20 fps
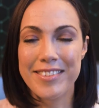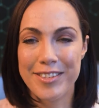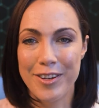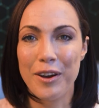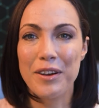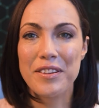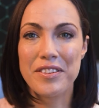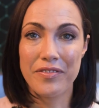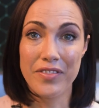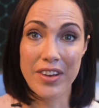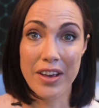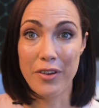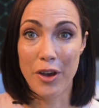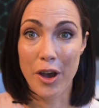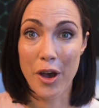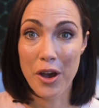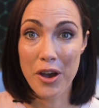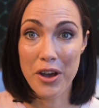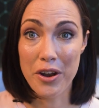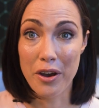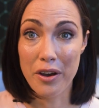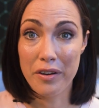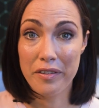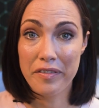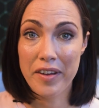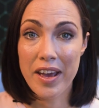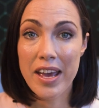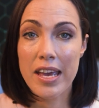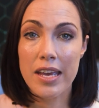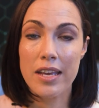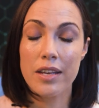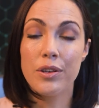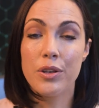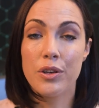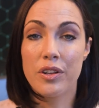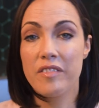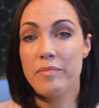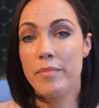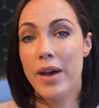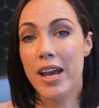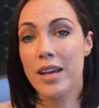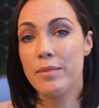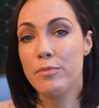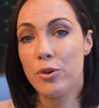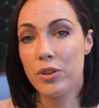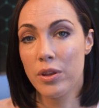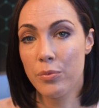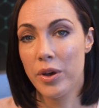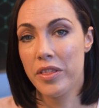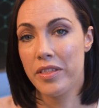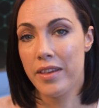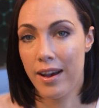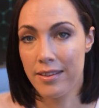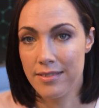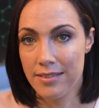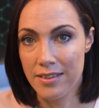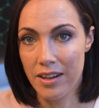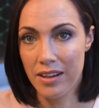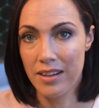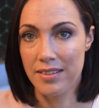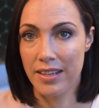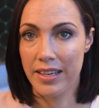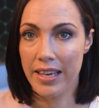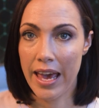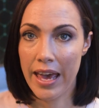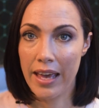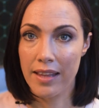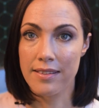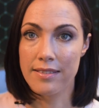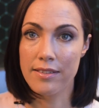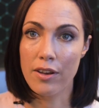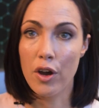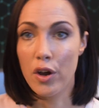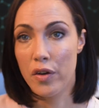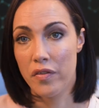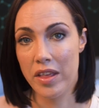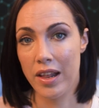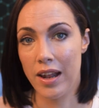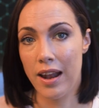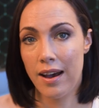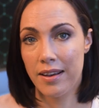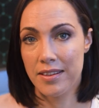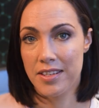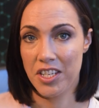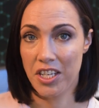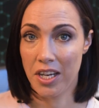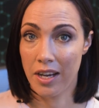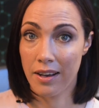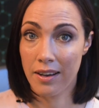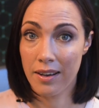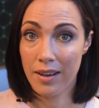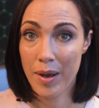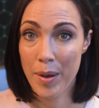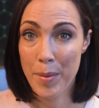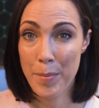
stocks you've never heard of, you'd have made more than $1,000 in gains over the last year.